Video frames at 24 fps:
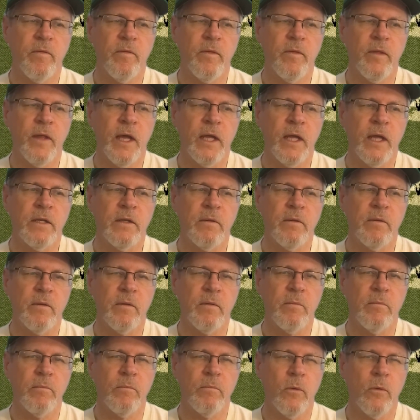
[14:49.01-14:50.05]
that
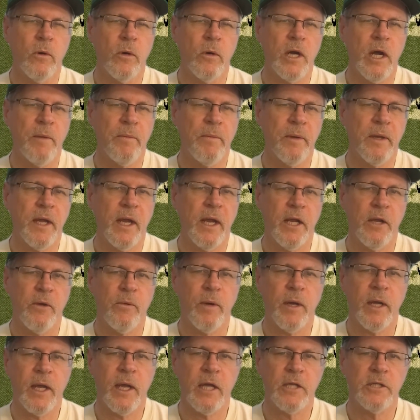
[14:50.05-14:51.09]
more complicated
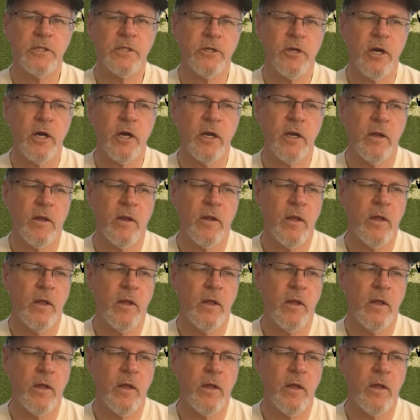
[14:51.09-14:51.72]
quick outs chart.